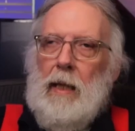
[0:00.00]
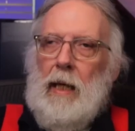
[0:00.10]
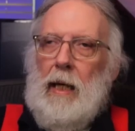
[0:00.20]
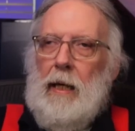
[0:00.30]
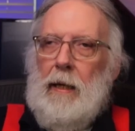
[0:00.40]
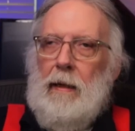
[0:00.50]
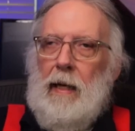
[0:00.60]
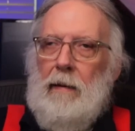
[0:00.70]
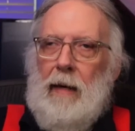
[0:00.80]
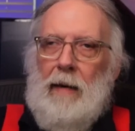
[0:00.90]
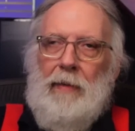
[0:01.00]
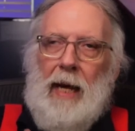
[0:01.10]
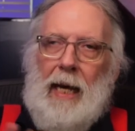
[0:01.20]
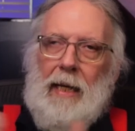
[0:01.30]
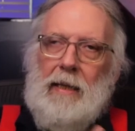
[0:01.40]
and
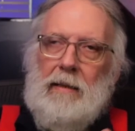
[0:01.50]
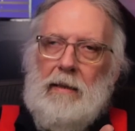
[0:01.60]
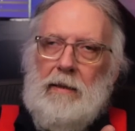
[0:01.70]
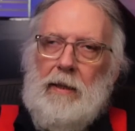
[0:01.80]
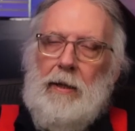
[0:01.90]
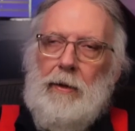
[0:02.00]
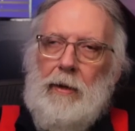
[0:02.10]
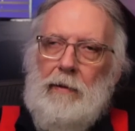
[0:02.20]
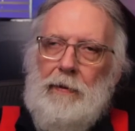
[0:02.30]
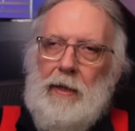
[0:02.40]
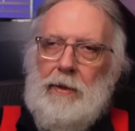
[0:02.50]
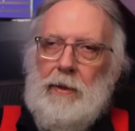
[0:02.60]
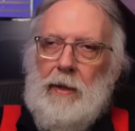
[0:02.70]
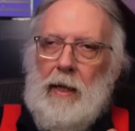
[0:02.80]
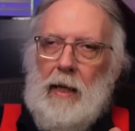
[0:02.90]
that is a security
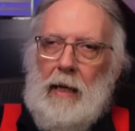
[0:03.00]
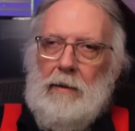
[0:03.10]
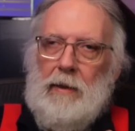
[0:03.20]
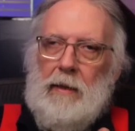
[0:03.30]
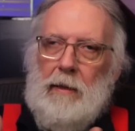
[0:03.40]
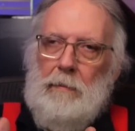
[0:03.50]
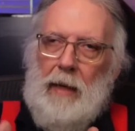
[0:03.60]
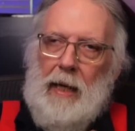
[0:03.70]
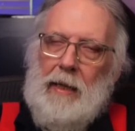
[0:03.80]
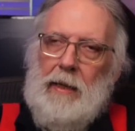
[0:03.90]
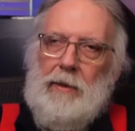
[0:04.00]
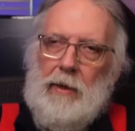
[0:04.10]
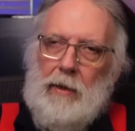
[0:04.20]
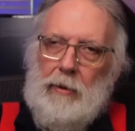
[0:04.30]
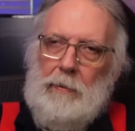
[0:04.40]
feature that allows it to manage
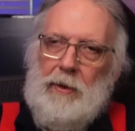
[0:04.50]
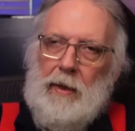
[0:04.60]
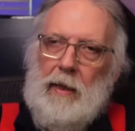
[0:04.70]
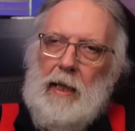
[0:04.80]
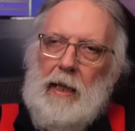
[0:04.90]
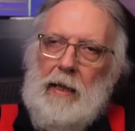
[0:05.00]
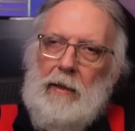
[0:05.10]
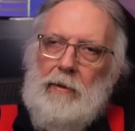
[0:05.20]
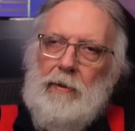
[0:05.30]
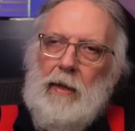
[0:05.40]
encryption keys,